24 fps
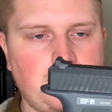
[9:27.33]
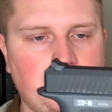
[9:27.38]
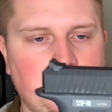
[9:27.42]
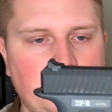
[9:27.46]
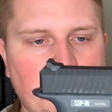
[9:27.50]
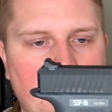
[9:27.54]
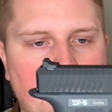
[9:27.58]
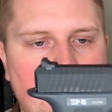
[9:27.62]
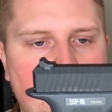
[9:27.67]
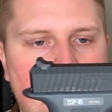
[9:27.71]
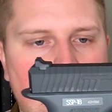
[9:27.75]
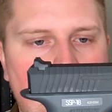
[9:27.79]

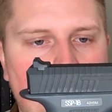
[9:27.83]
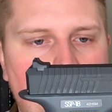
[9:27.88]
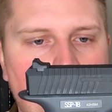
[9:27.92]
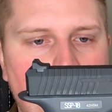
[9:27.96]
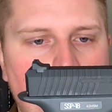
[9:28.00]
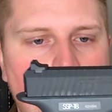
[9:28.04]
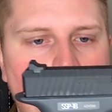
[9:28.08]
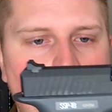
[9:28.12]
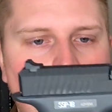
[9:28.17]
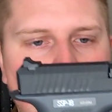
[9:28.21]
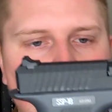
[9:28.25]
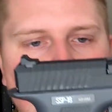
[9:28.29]

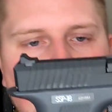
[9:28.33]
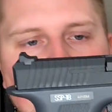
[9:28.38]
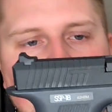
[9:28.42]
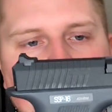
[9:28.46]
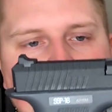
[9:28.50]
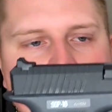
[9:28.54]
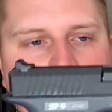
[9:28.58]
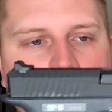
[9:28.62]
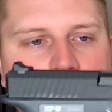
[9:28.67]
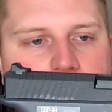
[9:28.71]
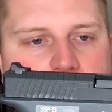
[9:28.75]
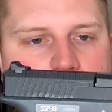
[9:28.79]
Very
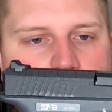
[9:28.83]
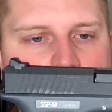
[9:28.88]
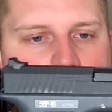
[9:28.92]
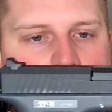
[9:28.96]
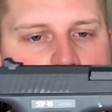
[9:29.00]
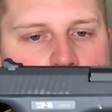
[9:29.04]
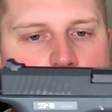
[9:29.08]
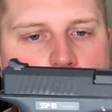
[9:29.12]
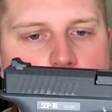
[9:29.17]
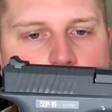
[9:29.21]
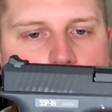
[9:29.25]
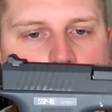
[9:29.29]
distinctive.
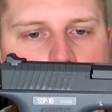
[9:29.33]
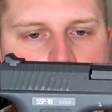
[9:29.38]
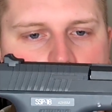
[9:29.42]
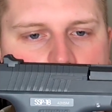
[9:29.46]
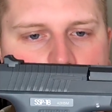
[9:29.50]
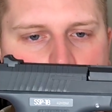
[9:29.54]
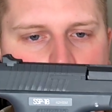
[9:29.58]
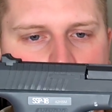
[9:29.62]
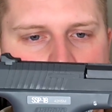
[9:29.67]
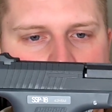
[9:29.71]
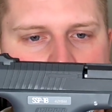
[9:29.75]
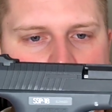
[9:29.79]
Obviously
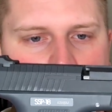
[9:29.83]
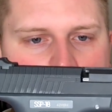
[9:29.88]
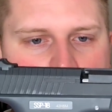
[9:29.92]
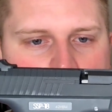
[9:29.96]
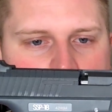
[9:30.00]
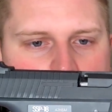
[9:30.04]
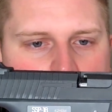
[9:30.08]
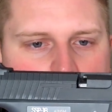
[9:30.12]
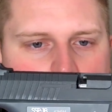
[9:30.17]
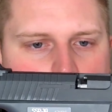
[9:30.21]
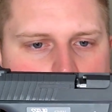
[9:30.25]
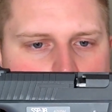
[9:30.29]
when the gun
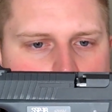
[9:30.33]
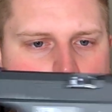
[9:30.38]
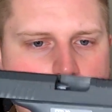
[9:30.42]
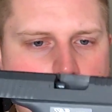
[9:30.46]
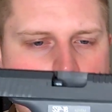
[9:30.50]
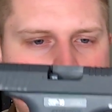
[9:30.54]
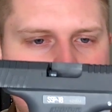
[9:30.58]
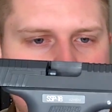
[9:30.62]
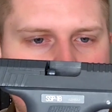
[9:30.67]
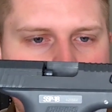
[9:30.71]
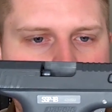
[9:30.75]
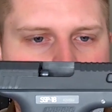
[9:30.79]
cycles,
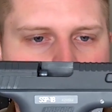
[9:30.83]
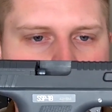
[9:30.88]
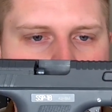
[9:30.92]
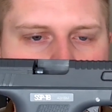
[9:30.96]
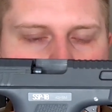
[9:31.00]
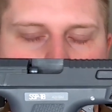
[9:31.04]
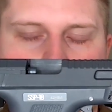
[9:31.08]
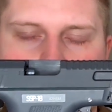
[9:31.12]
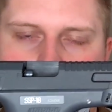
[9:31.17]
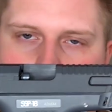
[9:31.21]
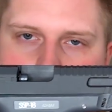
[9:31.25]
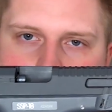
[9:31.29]

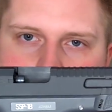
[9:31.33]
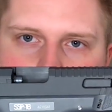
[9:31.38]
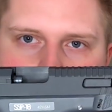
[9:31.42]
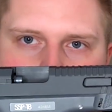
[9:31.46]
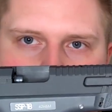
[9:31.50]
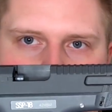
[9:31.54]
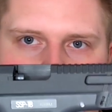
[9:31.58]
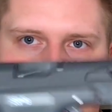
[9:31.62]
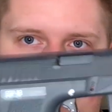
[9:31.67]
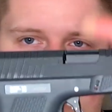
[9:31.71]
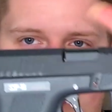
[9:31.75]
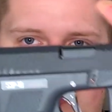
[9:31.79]
it
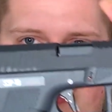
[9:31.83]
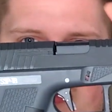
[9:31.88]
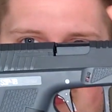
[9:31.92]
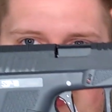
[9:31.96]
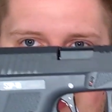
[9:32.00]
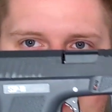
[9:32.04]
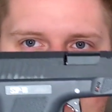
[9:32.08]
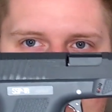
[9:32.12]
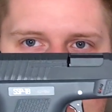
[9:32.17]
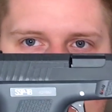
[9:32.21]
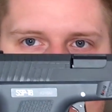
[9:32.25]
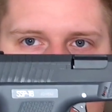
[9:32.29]

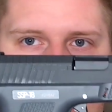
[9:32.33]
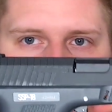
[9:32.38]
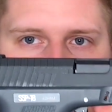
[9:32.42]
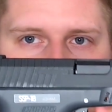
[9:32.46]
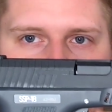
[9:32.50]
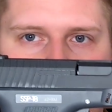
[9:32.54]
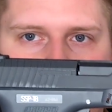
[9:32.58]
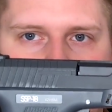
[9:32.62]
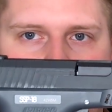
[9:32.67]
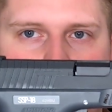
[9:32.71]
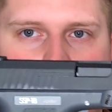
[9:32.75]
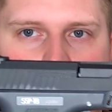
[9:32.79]
resets
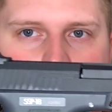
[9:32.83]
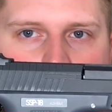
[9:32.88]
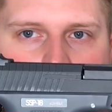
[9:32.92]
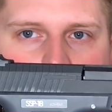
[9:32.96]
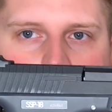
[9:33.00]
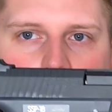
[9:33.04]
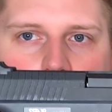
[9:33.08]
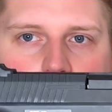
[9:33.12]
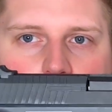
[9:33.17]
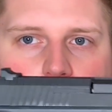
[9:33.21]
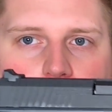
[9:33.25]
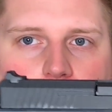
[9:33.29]
and it's ready to
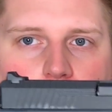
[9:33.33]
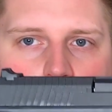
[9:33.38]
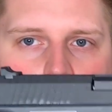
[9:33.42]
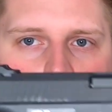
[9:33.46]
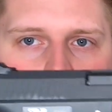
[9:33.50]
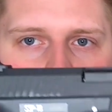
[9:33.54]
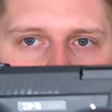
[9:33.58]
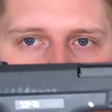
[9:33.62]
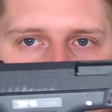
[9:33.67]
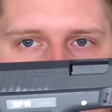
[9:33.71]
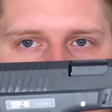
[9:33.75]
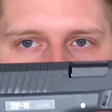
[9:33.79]
go.
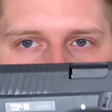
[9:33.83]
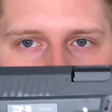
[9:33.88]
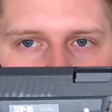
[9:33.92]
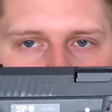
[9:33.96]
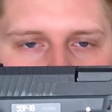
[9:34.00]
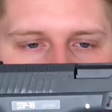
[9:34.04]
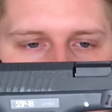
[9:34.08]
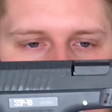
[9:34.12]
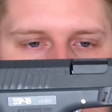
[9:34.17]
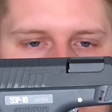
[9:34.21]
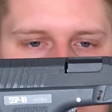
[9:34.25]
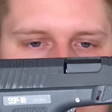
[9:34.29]
Obviously
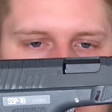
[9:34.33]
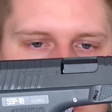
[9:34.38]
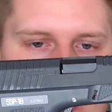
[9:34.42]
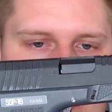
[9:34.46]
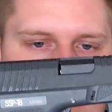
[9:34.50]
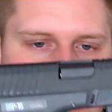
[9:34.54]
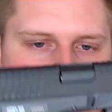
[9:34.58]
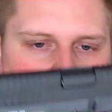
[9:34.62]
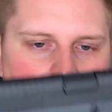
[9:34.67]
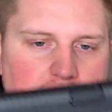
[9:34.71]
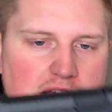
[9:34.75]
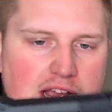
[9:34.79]
with
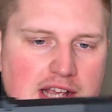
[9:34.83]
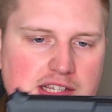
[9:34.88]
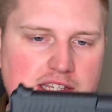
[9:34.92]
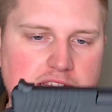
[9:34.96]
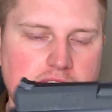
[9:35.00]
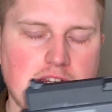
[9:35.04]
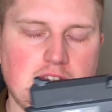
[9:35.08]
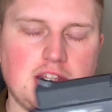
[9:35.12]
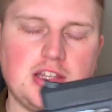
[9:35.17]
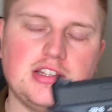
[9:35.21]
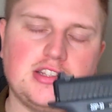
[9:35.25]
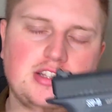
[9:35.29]
gas
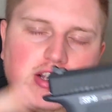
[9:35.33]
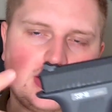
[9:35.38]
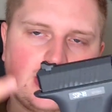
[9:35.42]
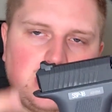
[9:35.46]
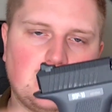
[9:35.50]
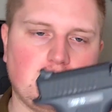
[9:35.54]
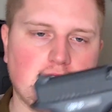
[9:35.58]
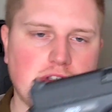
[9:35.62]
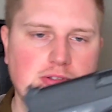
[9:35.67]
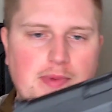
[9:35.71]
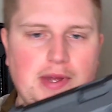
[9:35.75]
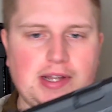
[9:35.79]
in, does it
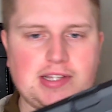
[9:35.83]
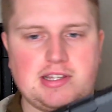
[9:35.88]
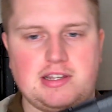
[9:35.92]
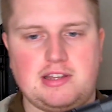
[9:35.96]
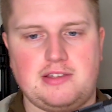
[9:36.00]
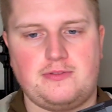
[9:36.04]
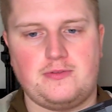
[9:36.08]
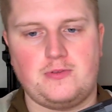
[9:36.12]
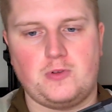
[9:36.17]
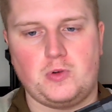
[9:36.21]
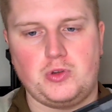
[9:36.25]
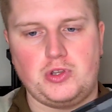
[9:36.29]
automatically
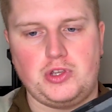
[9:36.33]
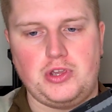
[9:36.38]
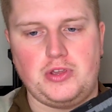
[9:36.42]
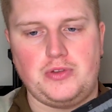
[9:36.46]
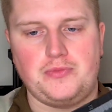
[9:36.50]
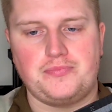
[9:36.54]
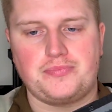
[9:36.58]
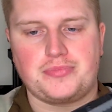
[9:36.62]
for you.